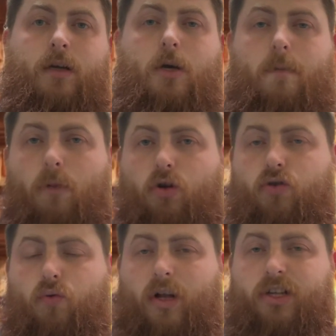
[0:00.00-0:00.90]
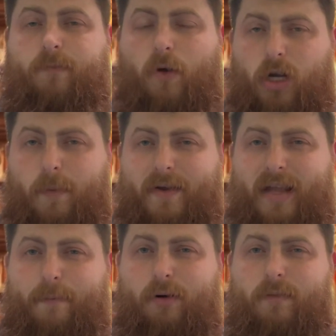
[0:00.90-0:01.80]
Module 1 spoke about
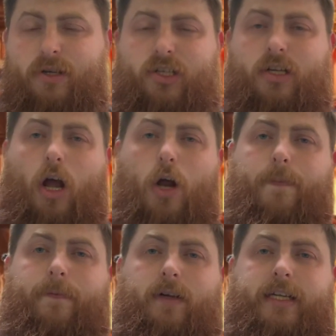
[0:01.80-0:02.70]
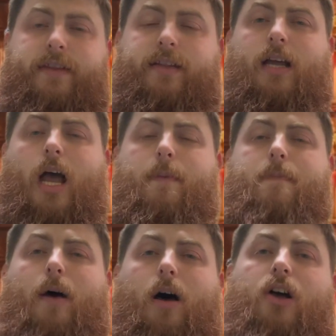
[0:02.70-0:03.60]
that premise, and hopefully in the coming
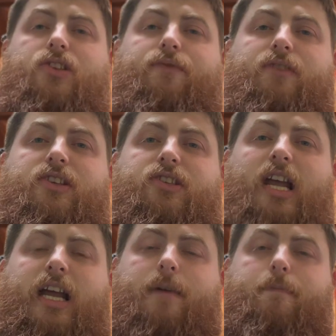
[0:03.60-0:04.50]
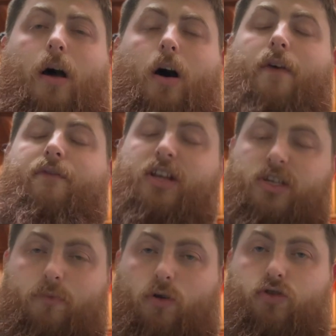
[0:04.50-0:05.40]
parts of this second part of this
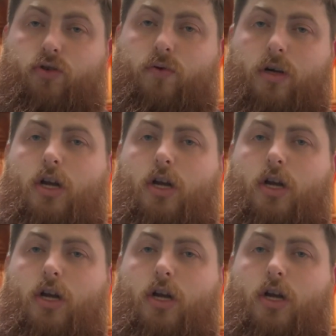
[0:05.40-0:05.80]
module,